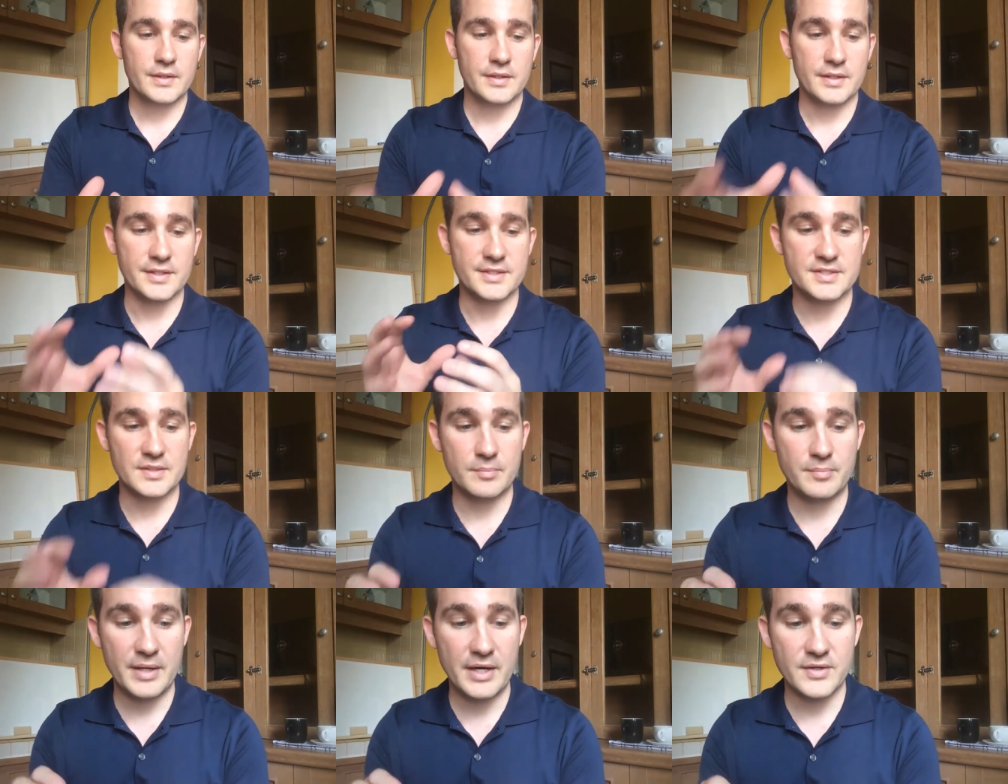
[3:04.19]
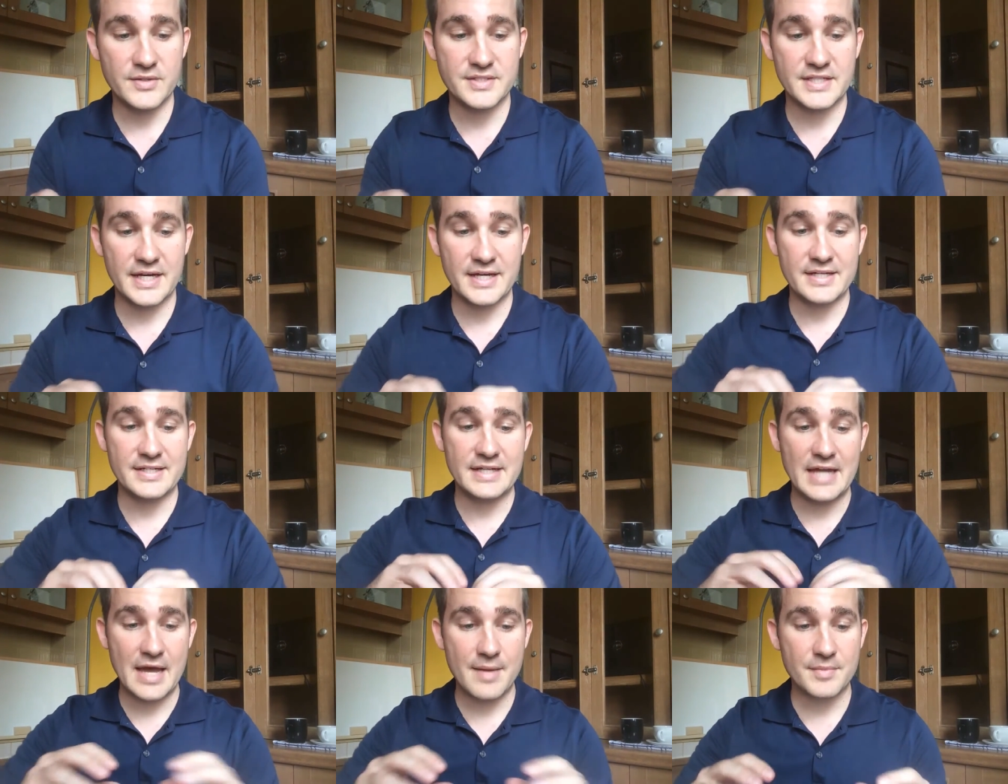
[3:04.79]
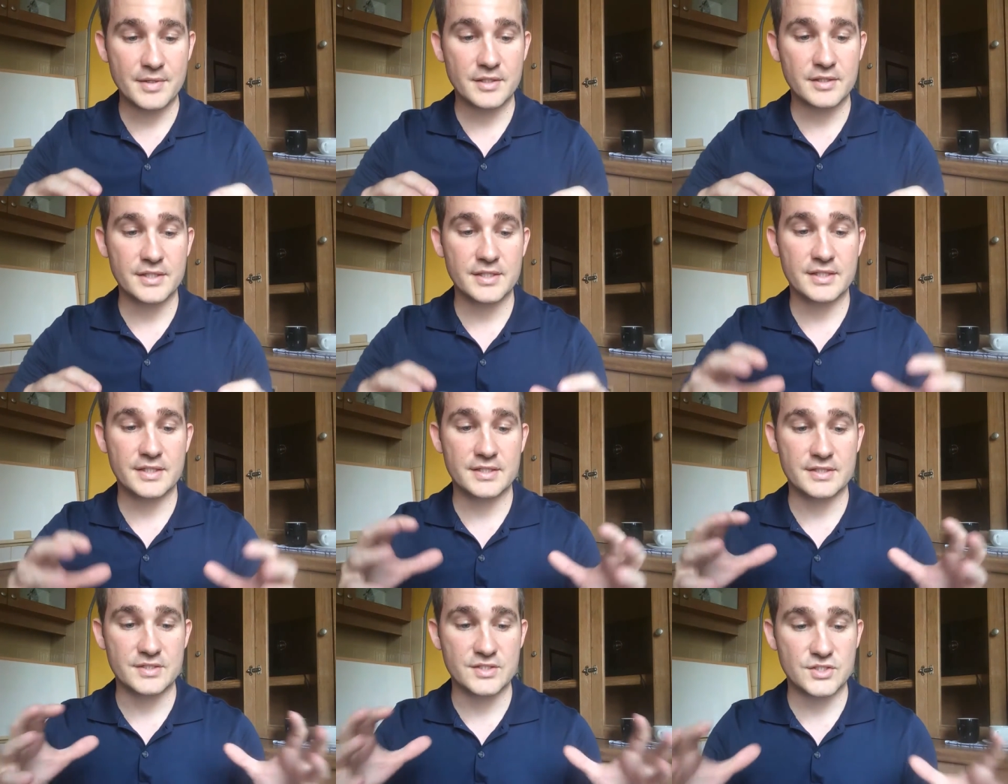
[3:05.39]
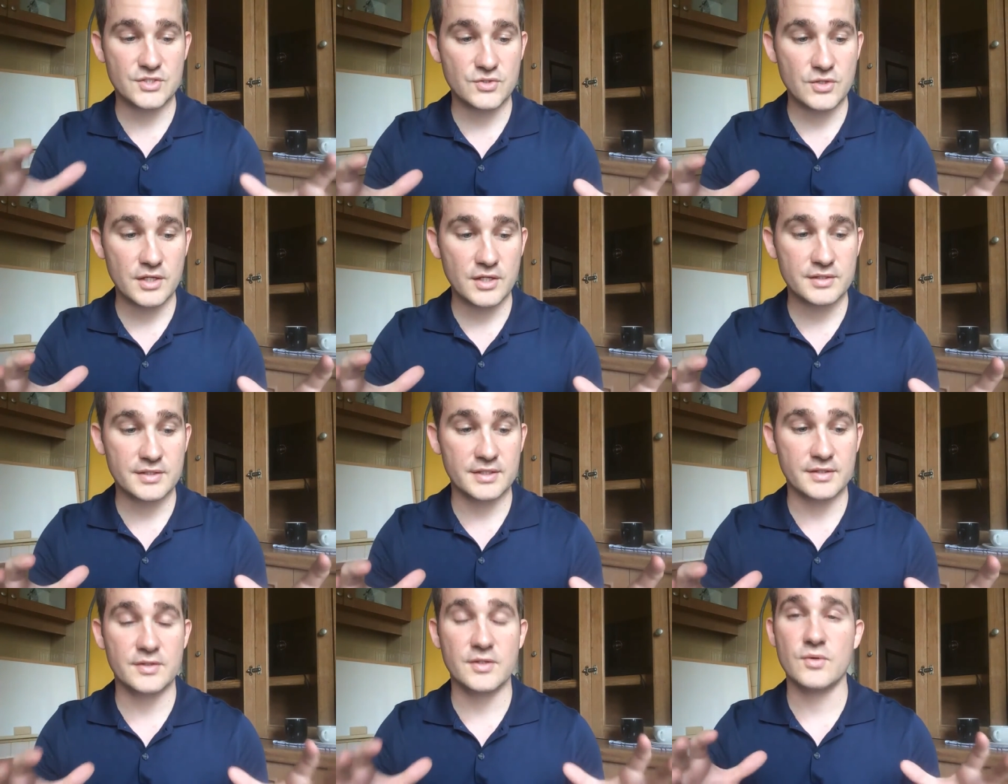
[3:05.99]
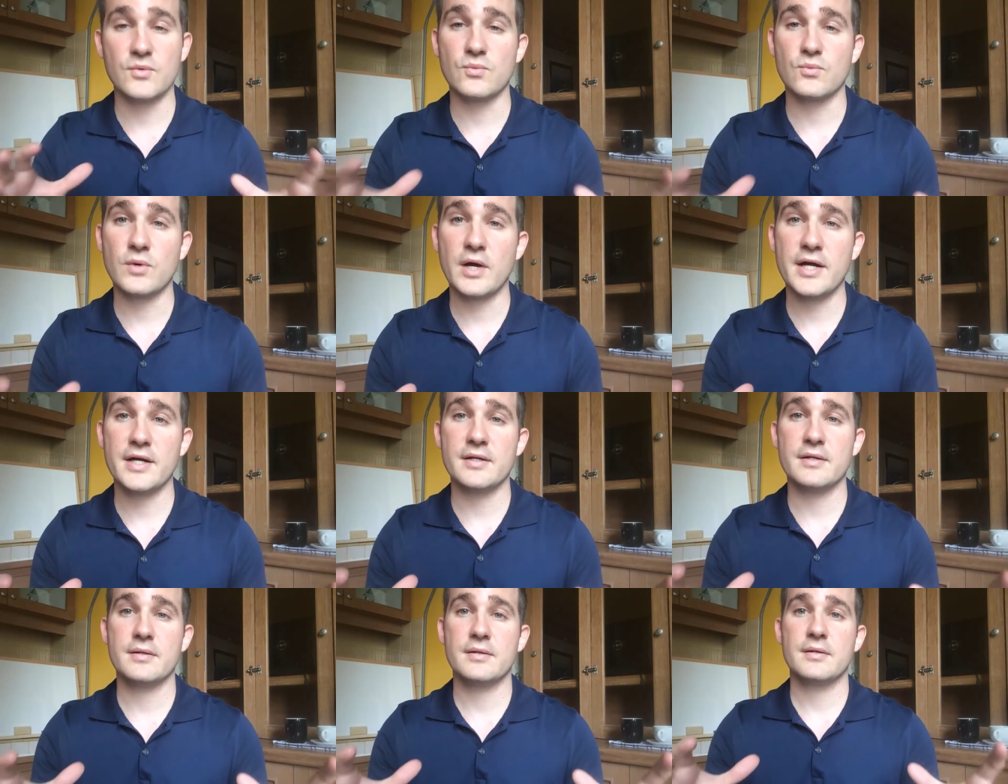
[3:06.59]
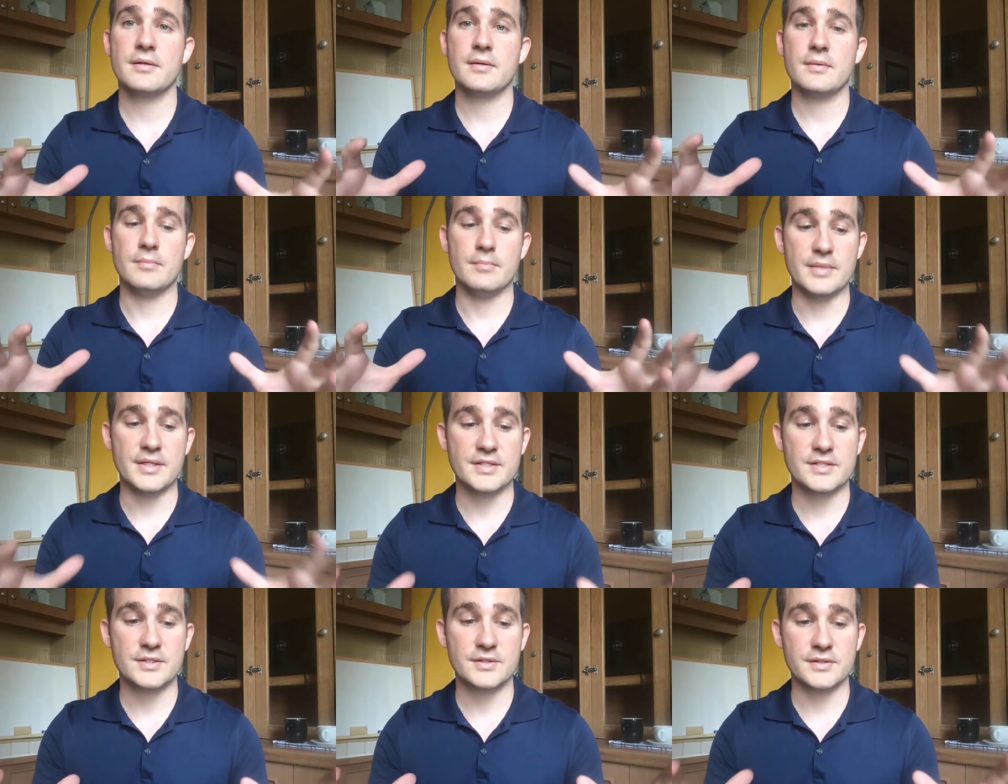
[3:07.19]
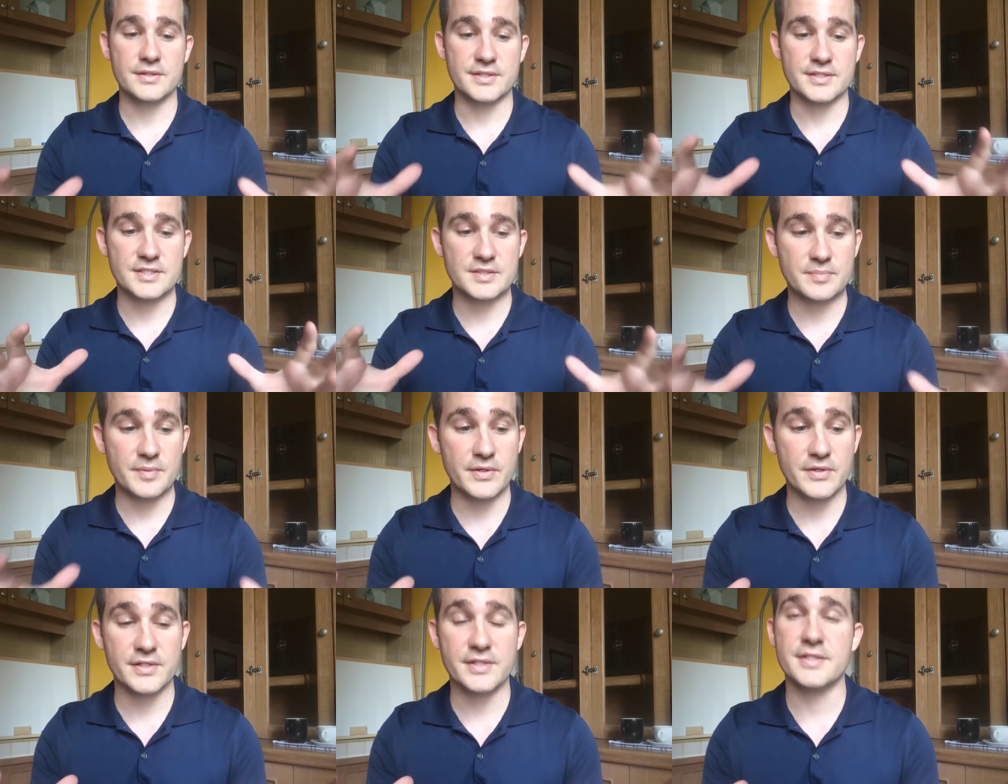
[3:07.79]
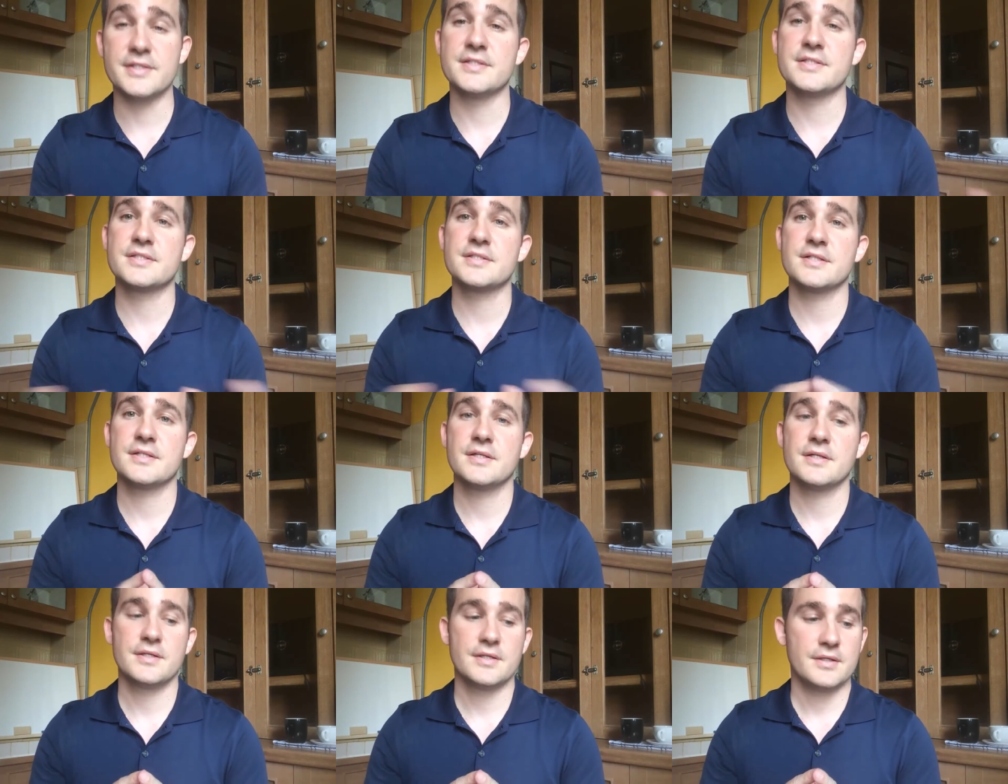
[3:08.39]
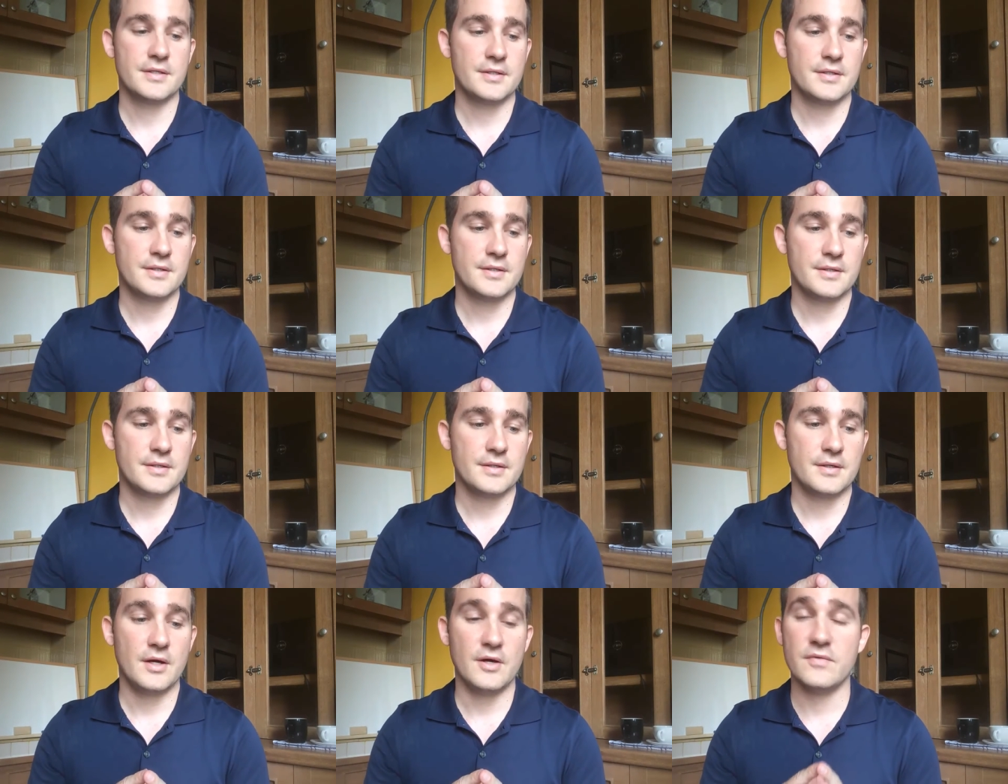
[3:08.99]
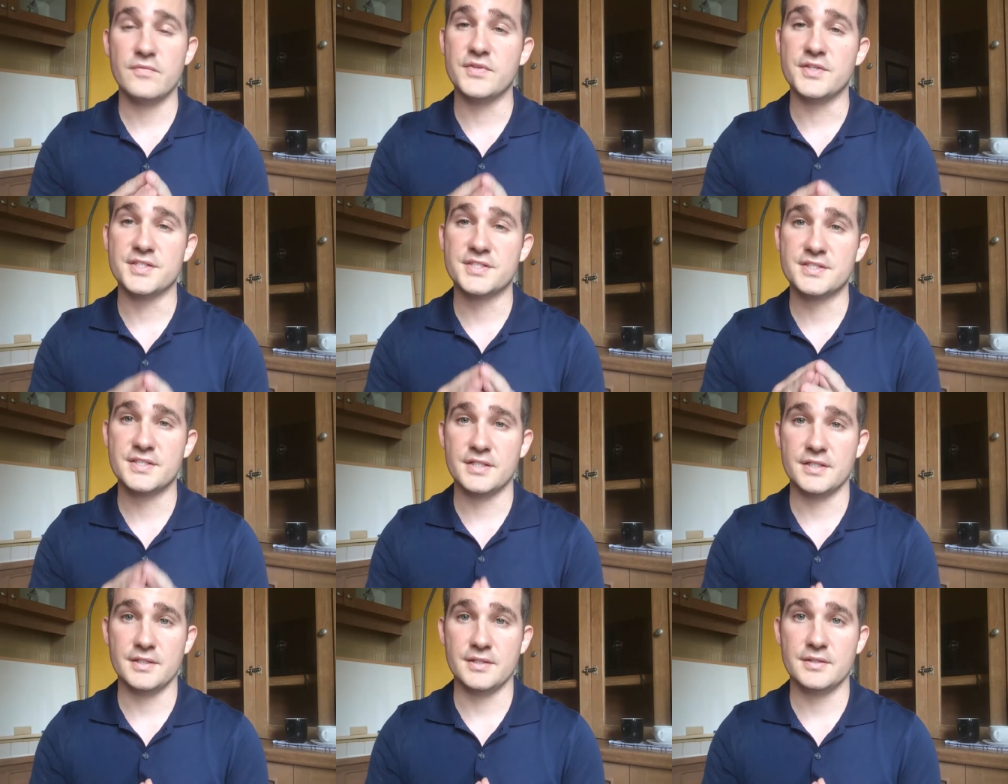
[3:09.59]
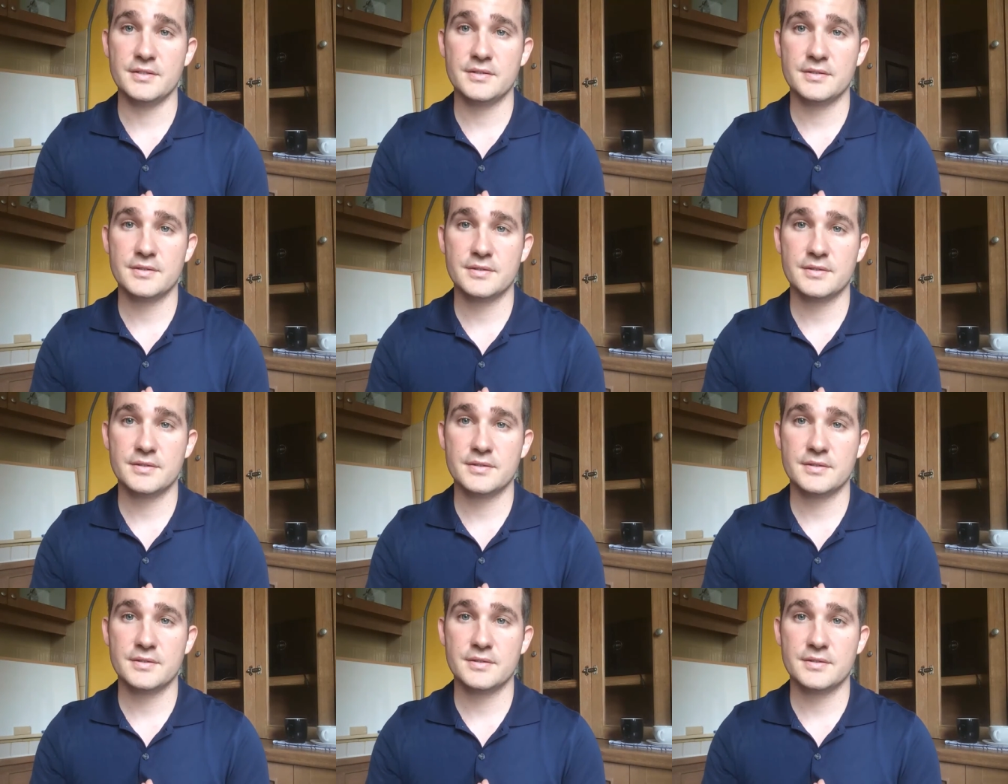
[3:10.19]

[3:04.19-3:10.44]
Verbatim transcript: It's about dynamically constructing the right mental experience of the scene.